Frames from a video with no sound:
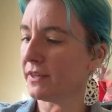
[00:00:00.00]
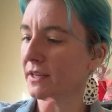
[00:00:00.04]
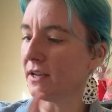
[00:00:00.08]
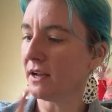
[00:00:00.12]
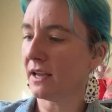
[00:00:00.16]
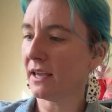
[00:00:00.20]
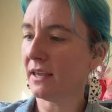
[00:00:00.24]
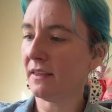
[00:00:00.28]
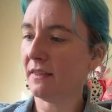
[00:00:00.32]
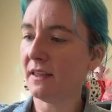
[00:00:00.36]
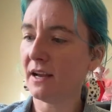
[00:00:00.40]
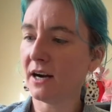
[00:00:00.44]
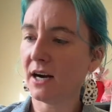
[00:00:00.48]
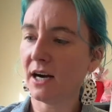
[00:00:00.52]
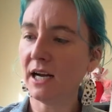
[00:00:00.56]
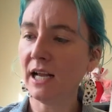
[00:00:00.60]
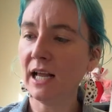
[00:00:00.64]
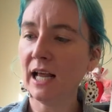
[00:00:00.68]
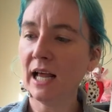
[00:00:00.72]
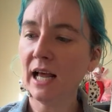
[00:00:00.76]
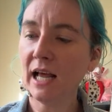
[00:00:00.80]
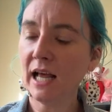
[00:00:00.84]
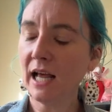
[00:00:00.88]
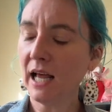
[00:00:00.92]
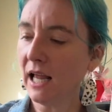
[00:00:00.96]
snuck in there.
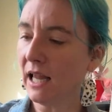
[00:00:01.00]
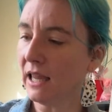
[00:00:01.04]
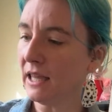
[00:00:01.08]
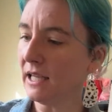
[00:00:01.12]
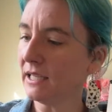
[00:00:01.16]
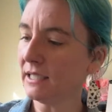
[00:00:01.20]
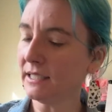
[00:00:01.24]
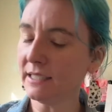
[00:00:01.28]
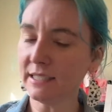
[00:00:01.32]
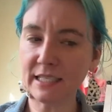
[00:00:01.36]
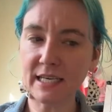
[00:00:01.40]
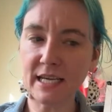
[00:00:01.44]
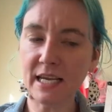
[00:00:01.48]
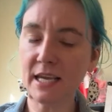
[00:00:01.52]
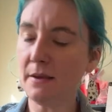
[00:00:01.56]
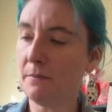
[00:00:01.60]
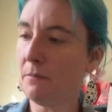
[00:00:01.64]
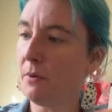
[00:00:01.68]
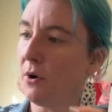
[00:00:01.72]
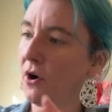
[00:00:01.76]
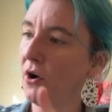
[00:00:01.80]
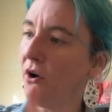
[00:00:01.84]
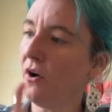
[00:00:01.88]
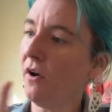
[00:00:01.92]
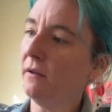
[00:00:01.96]
A little
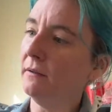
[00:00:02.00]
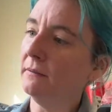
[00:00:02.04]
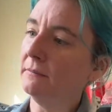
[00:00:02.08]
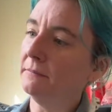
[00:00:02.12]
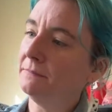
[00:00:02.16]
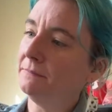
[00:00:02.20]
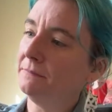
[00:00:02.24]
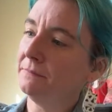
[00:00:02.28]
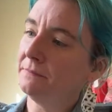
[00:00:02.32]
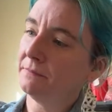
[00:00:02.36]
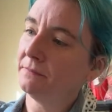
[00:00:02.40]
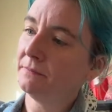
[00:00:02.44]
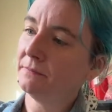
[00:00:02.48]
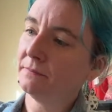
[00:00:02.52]
sneaky pearl.